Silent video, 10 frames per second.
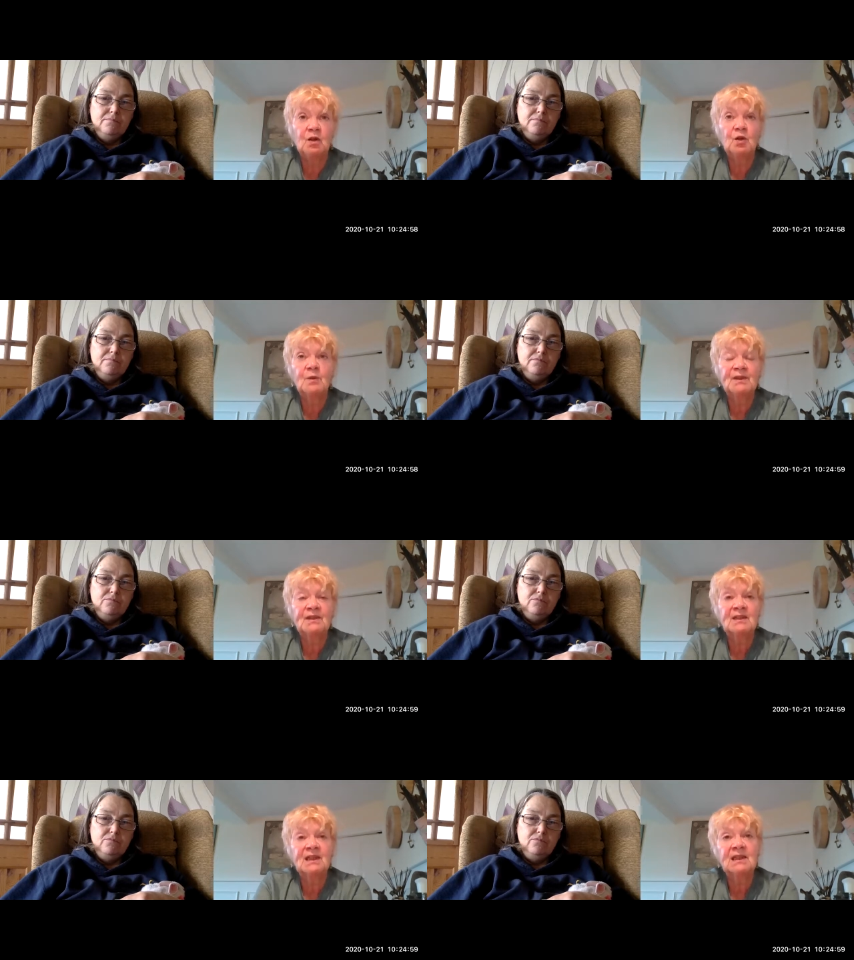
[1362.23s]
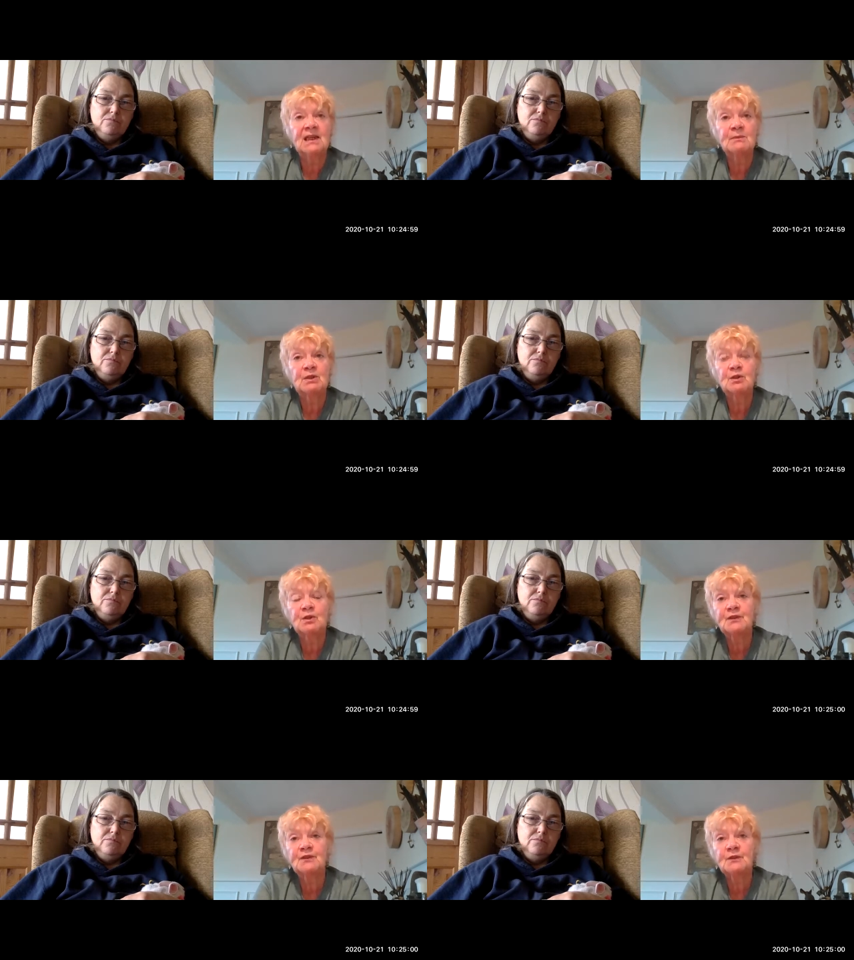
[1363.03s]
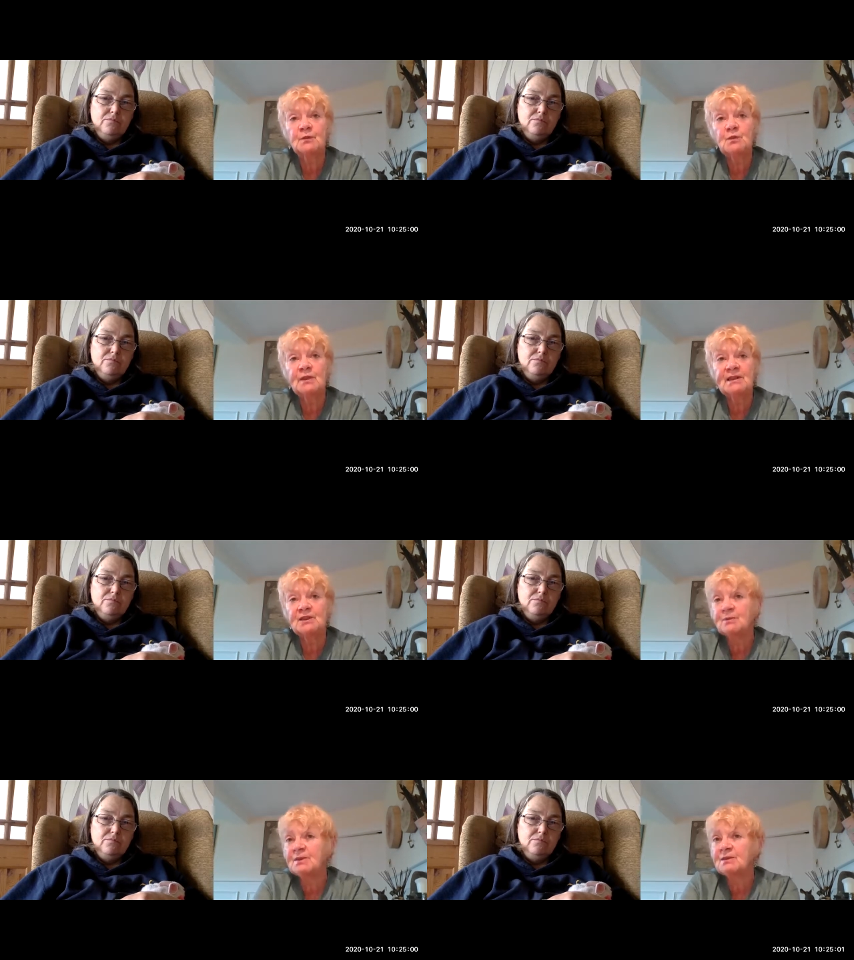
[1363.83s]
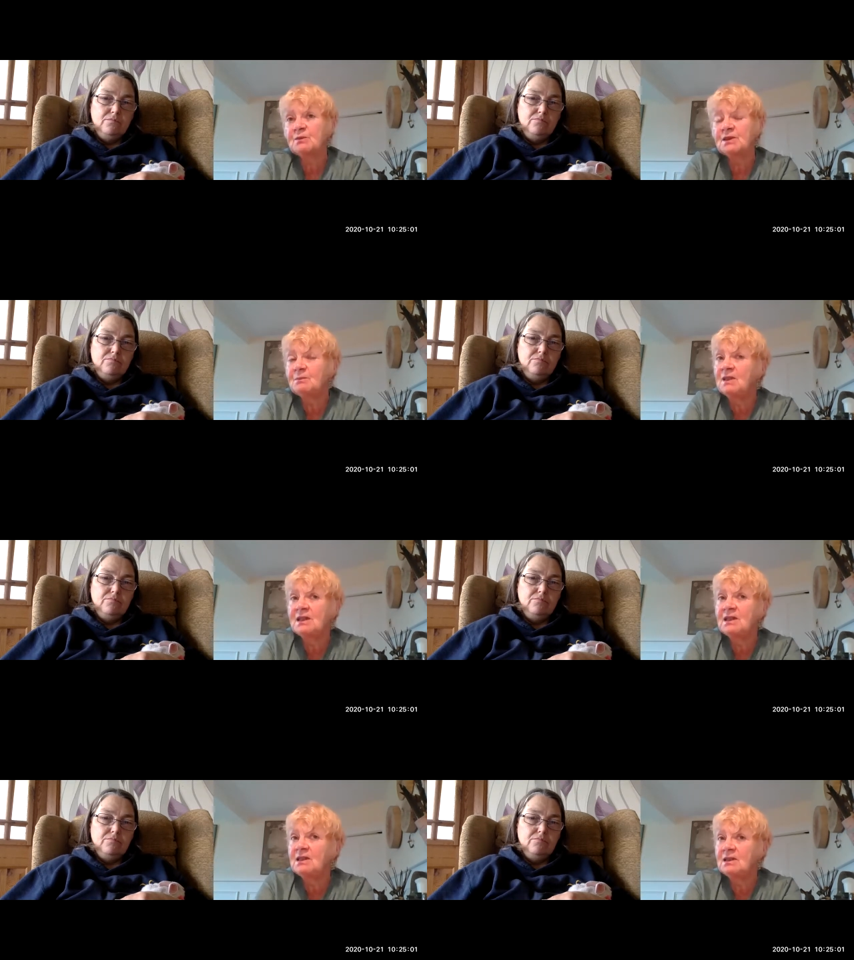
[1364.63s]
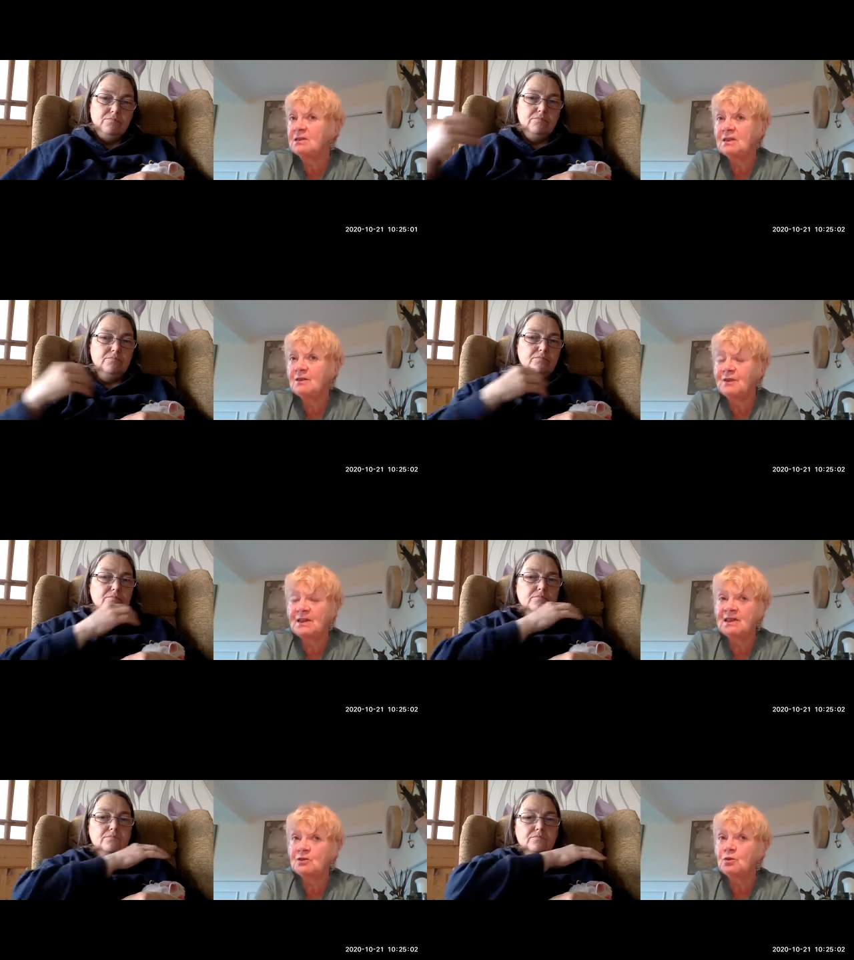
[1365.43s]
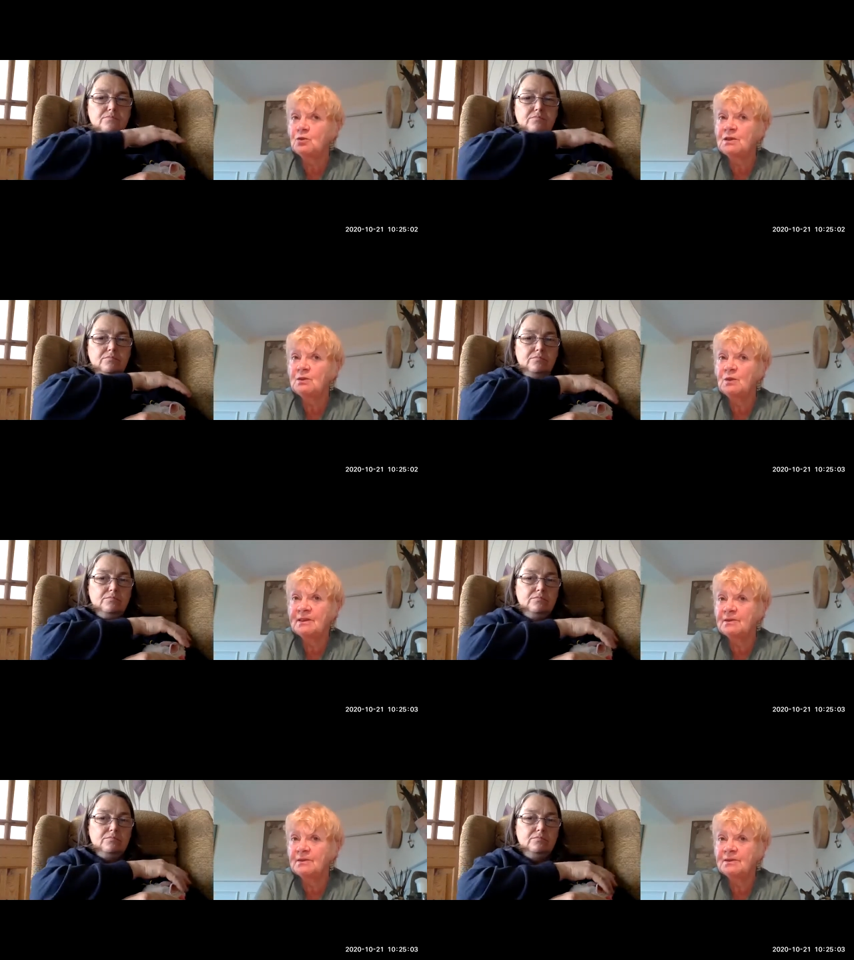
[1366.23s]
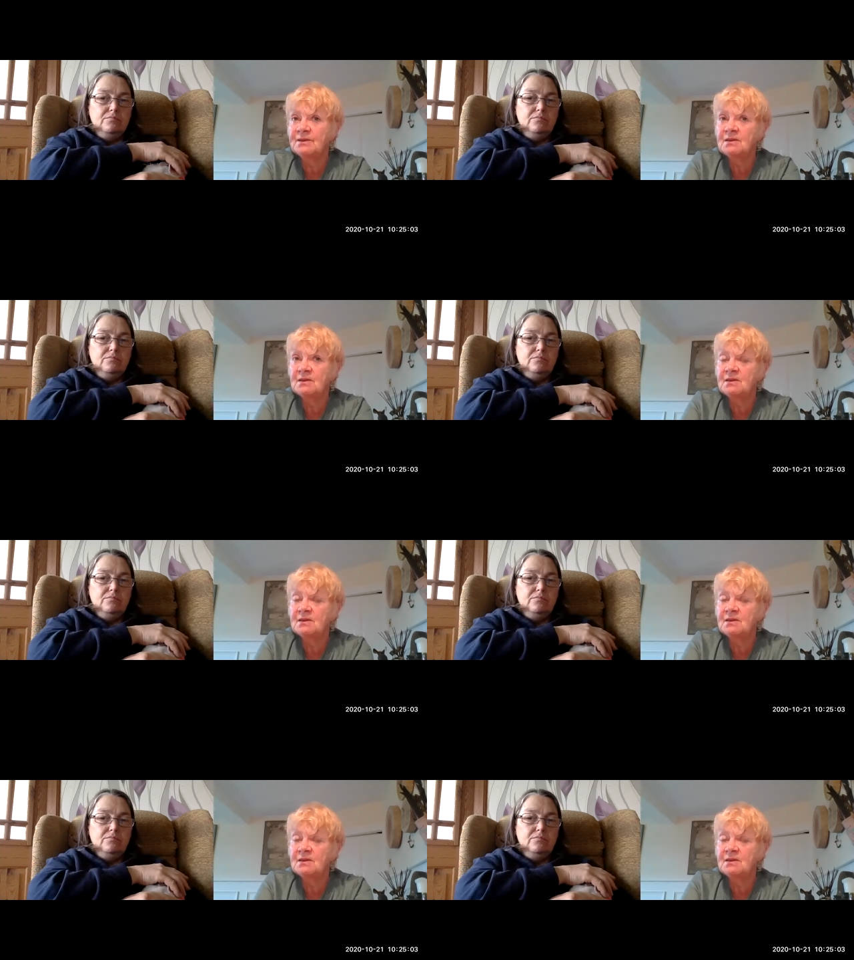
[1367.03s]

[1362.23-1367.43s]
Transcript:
Speaker 1: or whether they came across from Wales, but there weren't many, if any at all, in Wales